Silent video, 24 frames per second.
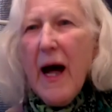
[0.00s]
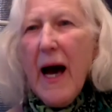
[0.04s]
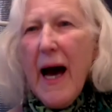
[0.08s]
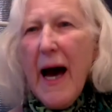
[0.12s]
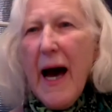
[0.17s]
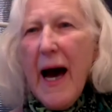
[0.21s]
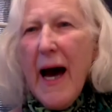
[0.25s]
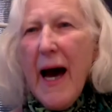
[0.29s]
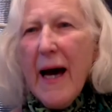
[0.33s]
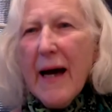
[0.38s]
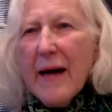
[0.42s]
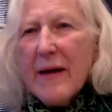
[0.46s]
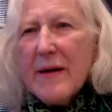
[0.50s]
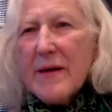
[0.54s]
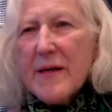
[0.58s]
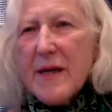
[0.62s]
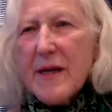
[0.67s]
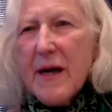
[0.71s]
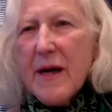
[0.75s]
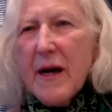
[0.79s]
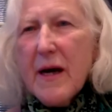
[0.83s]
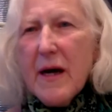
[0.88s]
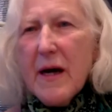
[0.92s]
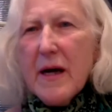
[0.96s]
And
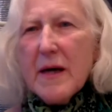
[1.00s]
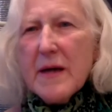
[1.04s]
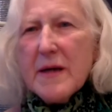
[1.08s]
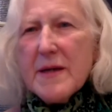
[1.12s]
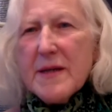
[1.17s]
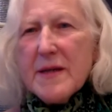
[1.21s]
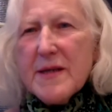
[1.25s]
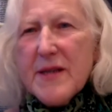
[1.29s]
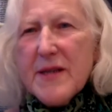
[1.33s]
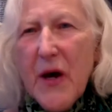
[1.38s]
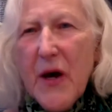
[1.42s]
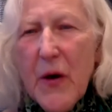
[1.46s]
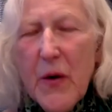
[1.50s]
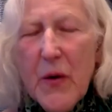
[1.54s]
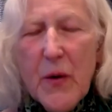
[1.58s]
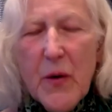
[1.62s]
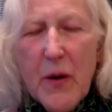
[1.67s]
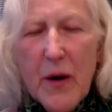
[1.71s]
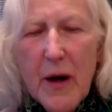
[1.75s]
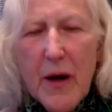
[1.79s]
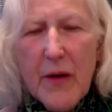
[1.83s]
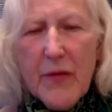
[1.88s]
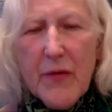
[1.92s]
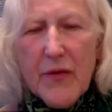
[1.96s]
so
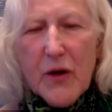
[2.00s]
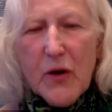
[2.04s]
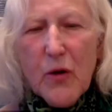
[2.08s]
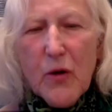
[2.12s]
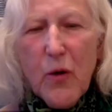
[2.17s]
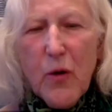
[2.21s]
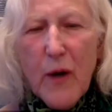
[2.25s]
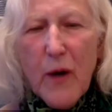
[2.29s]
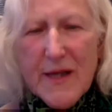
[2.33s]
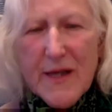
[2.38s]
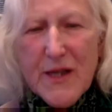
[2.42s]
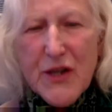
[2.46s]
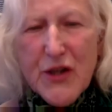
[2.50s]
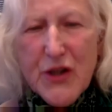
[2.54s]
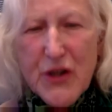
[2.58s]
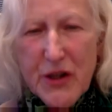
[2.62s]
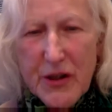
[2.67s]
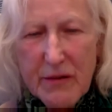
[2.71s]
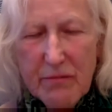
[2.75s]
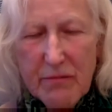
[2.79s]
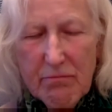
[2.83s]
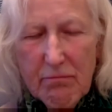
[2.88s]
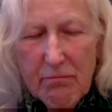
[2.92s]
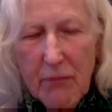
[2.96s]
the
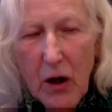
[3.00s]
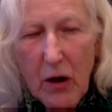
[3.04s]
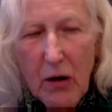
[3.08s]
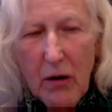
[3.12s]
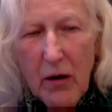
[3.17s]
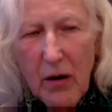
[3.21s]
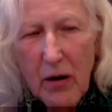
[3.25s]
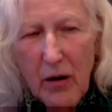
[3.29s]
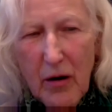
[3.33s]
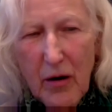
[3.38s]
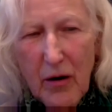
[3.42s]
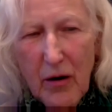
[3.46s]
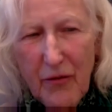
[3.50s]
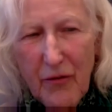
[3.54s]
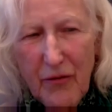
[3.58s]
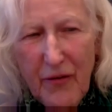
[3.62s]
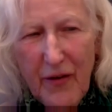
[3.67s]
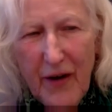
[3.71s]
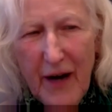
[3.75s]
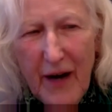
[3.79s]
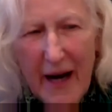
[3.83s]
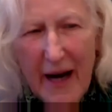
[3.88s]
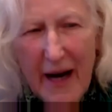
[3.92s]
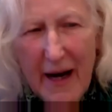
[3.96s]
question of
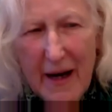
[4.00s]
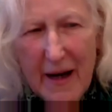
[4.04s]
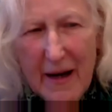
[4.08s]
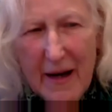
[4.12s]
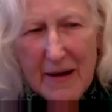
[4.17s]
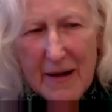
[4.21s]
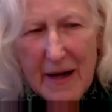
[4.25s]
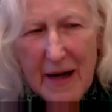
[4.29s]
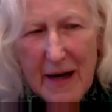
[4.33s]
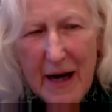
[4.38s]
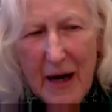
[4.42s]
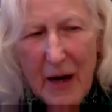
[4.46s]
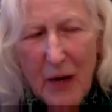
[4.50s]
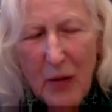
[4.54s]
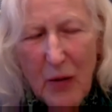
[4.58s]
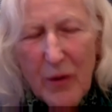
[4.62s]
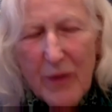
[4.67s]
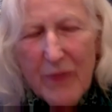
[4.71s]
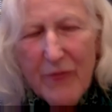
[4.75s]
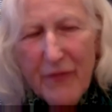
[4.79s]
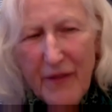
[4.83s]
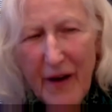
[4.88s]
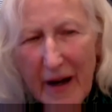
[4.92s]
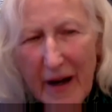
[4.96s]
how
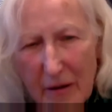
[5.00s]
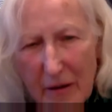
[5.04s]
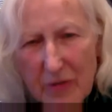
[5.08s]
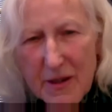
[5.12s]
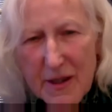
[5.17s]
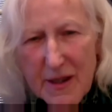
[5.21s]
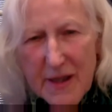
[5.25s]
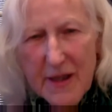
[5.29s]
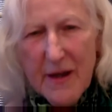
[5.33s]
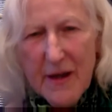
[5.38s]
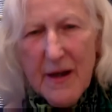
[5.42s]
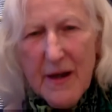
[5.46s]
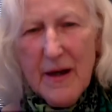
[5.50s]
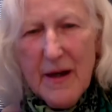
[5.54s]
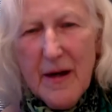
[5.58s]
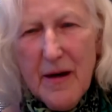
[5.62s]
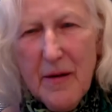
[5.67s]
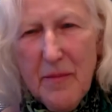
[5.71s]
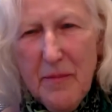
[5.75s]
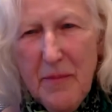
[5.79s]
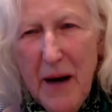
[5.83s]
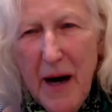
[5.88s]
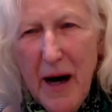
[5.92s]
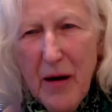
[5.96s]
we felt
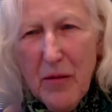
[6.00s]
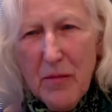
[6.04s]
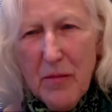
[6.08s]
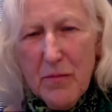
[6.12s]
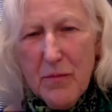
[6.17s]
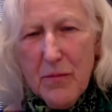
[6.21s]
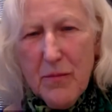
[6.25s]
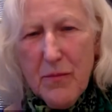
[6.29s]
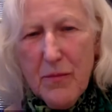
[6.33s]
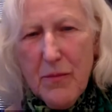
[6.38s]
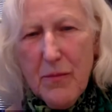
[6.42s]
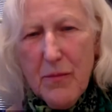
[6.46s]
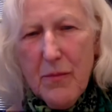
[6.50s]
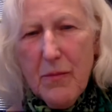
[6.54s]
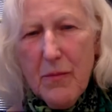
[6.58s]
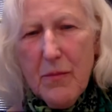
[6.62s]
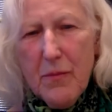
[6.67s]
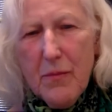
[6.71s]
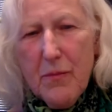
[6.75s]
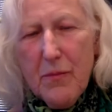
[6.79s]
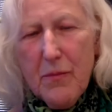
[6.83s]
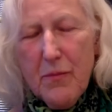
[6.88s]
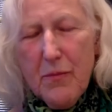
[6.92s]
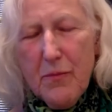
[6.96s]
about
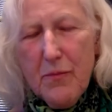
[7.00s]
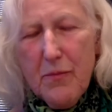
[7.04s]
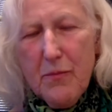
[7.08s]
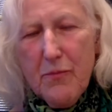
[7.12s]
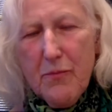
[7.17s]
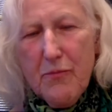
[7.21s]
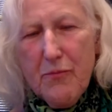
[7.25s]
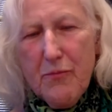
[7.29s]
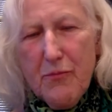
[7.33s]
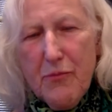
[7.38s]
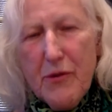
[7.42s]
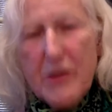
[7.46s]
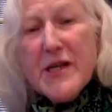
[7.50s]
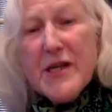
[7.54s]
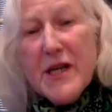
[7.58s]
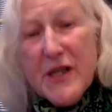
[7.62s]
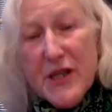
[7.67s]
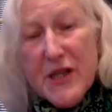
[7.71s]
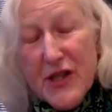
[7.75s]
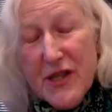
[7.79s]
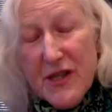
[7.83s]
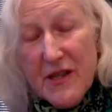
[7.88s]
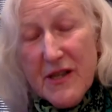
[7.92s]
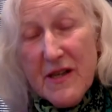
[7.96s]

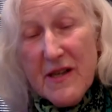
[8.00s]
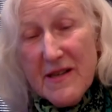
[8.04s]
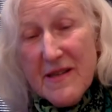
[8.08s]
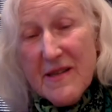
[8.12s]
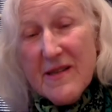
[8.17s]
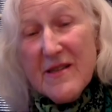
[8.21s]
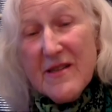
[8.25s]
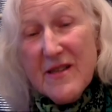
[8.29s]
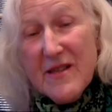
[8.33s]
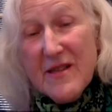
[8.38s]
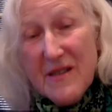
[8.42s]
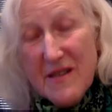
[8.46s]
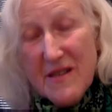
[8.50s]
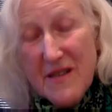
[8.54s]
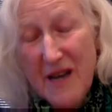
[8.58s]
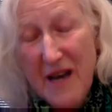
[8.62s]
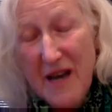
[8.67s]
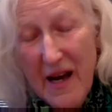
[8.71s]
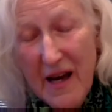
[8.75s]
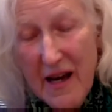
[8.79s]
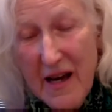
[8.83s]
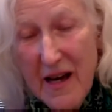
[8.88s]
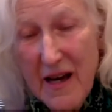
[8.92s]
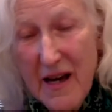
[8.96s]
Britishness
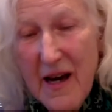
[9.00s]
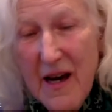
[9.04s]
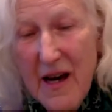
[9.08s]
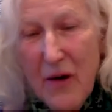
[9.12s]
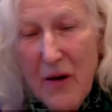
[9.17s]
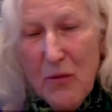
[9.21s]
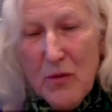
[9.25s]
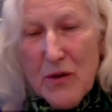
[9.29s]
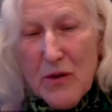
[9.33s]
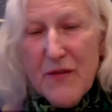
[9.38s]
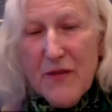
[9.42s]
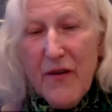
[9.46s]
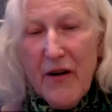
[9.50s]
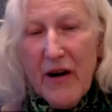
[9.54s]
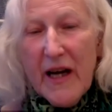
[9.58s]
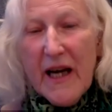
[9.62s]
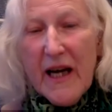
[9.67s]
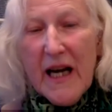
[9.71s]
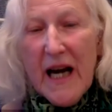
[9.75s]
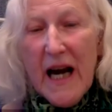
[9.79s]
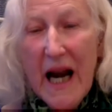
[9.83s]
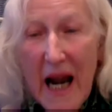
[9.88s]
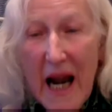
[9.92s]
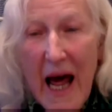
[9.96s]
today was very
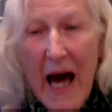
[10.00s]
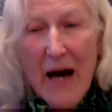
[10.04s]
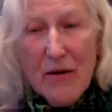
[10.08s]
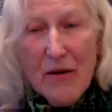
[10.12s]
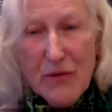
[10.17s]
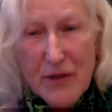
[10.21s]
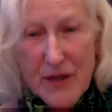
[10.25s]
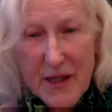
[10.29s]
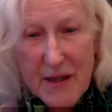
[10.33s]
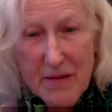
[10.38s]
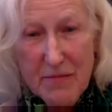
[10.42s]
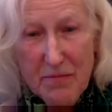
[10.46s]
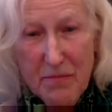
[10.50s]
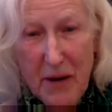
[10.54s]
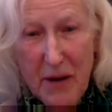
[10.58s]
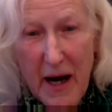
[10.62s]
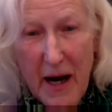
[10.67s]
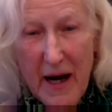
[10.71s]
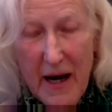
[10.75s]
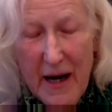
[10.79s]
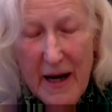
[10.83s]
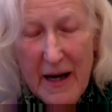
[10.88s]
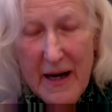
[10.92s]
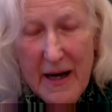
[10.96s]
clouded
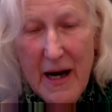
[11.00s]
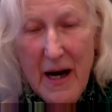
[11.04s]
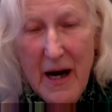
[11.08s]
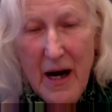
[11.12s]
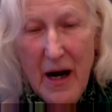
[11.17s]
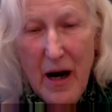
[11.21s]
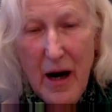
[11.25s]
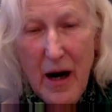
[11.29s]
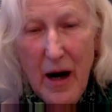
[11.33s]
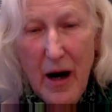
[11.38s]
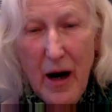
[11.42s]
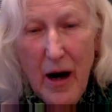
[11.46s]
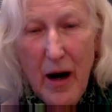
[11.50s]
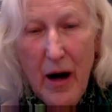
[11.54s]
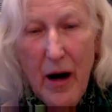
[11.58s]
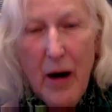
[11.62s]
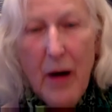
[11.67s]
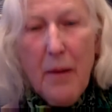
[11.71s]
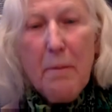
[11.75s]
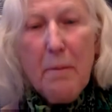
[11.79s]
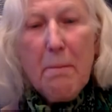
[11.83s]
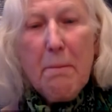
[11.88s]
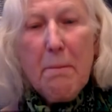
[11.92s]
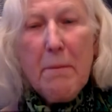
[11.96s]
by
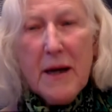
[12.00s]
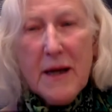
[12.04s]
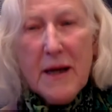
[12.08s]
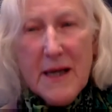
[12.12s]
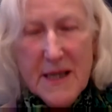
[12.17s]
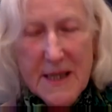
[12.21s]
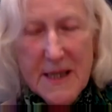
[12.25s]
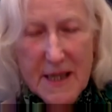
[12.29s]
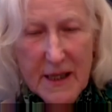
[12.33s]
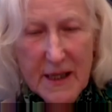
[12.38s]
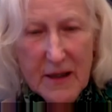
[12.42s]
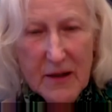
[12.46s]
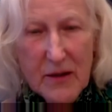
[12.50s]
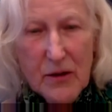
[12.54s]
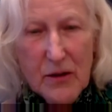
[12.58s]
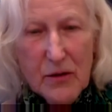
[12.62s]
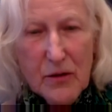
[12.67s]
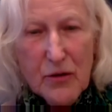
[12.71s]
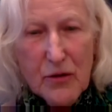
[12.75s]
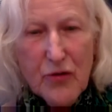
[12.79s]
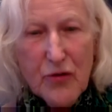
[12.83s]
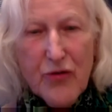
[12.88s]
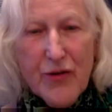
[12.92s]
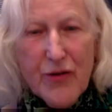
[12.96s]
our
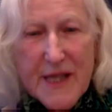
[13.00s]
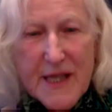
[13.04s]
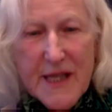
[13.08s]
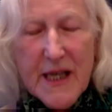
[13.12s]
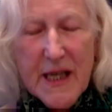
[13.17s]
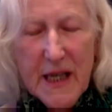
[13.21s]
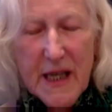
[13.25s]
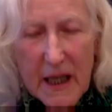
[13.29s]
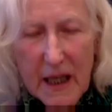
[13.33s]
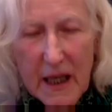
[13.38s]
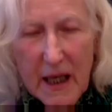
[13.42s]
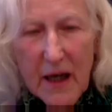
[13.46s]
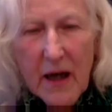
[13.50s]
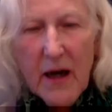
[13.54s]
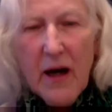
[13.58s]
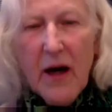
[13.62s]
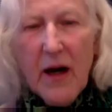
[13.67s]
political critique